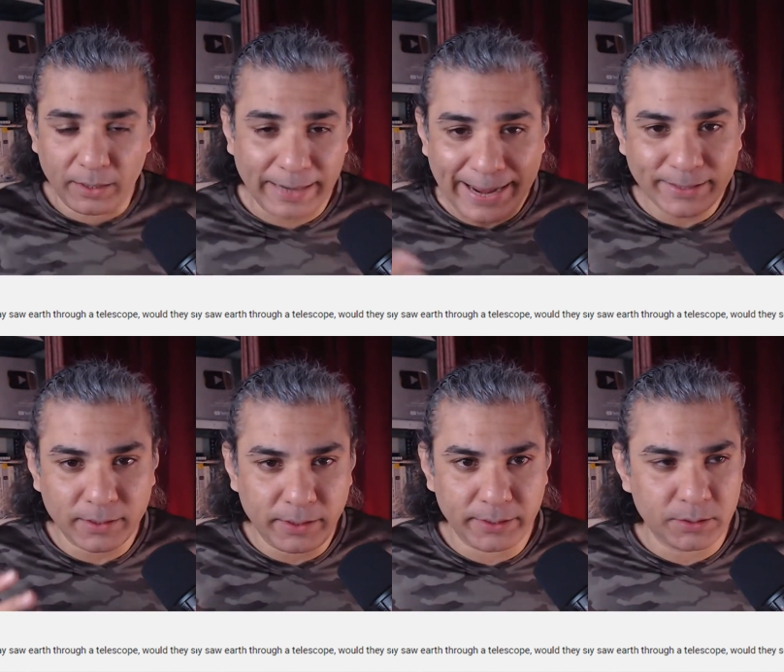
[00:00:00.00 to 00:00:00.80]
Light
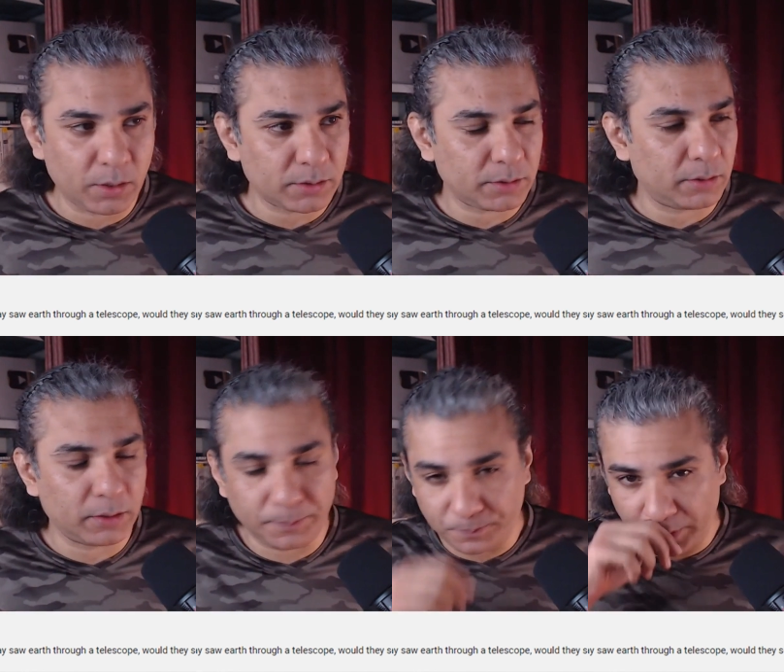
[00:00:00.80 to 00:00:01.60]
is not
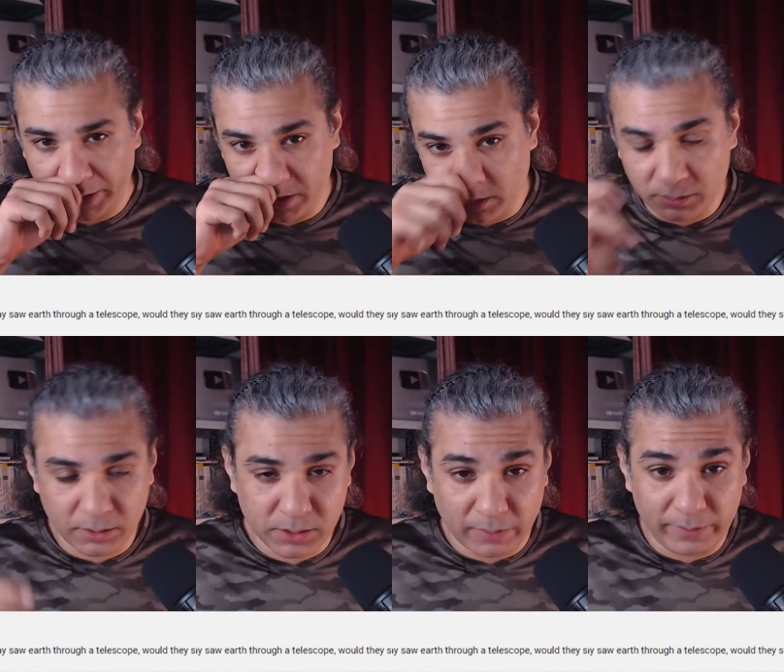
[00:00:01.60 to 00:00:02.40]
uh, does
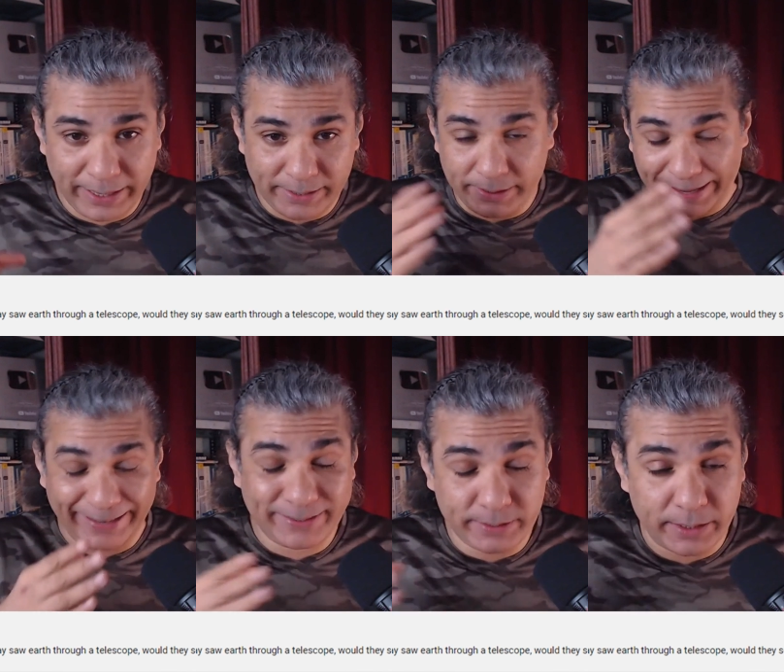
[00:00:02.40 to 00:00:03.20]
not travel at an
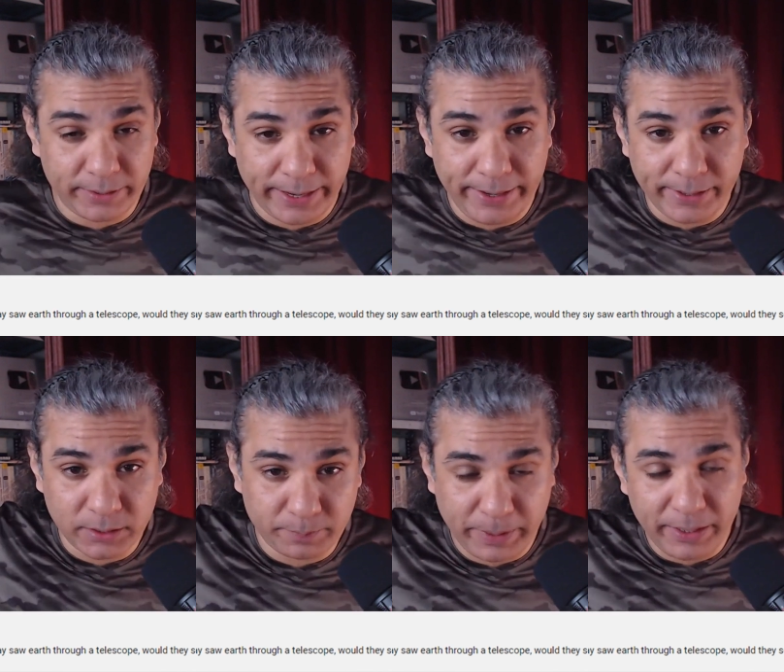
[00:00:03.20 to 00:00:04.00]

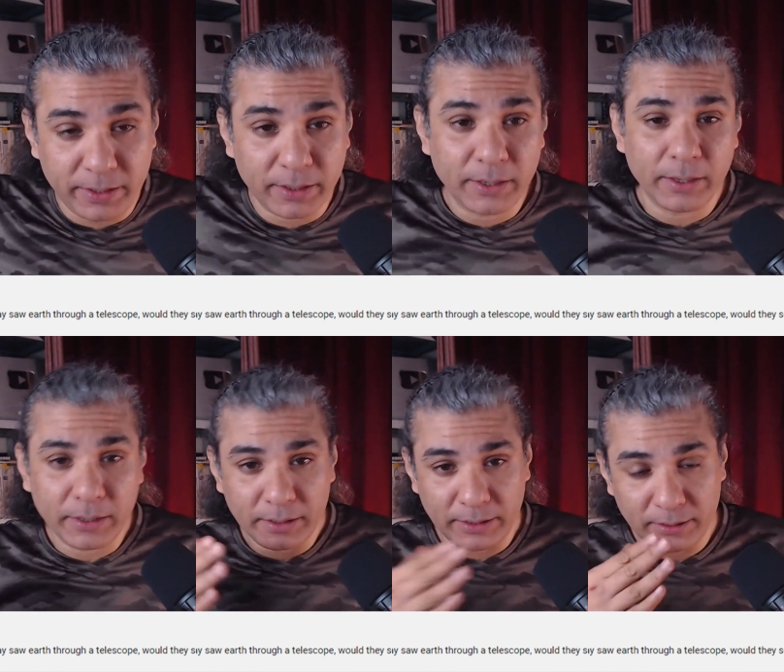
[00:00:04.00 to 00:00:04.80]
instantaneous speed.
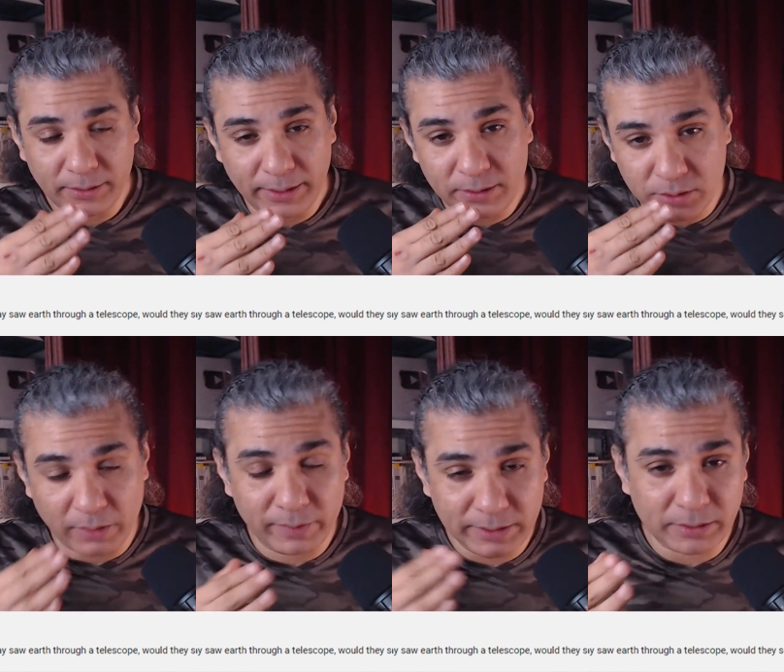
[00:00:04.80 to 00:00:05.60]
It
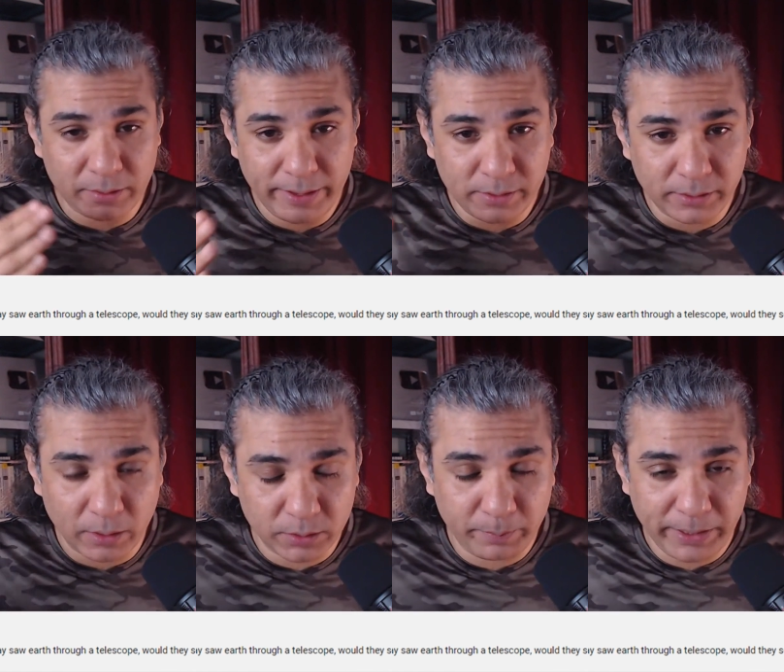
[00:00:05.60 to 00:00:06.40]
travels at
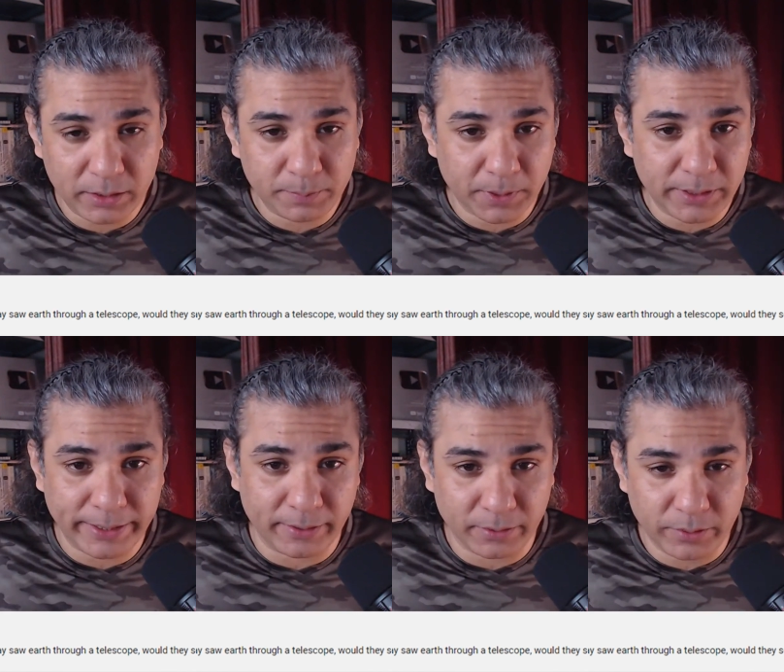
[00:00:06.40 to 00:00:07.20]
300,000 meters per
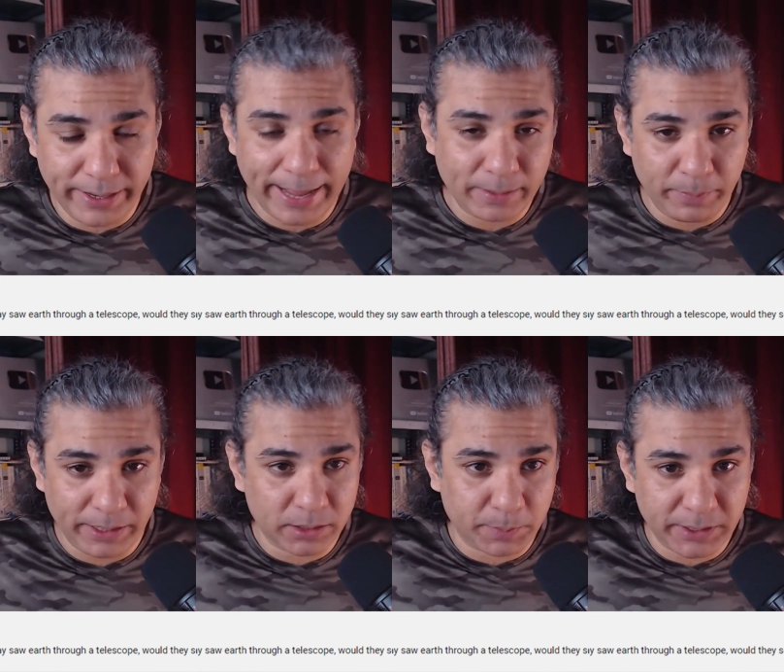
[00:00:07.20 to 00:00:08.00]
second, 3 lakh
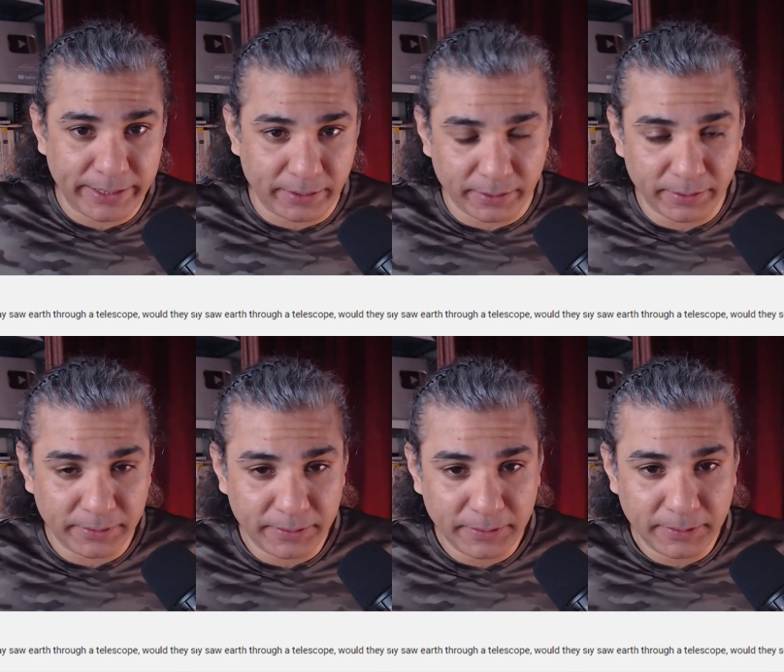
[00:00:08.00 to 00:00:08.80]
meters per second.
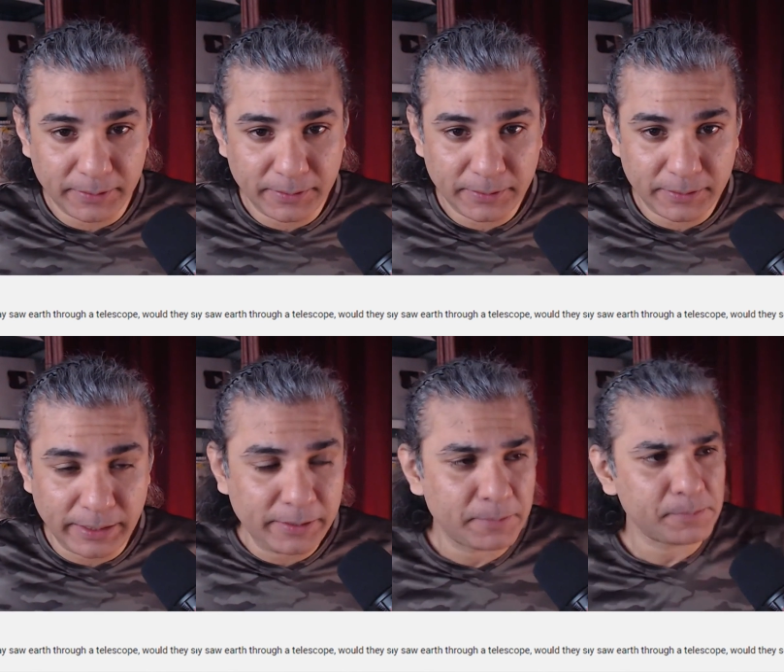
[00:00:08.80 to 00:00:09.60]

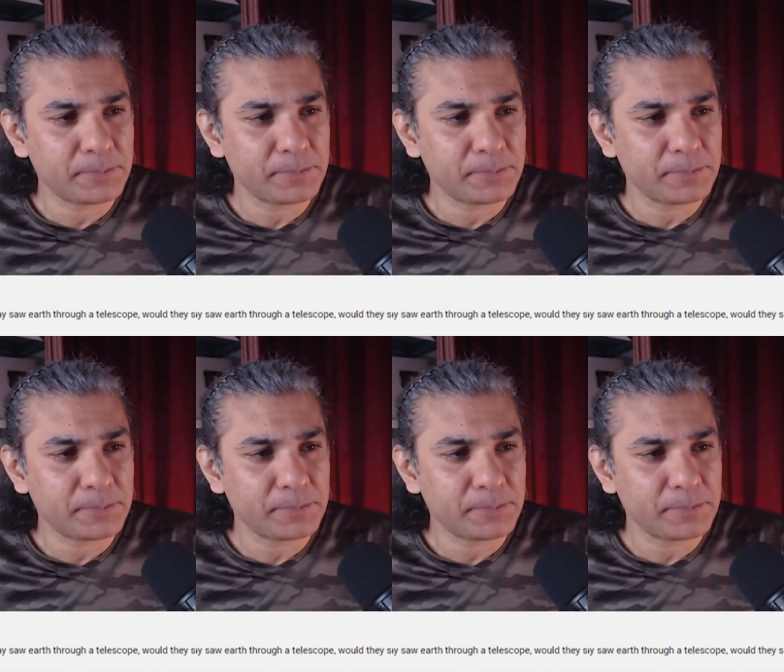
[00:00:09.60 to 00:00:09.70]
Right?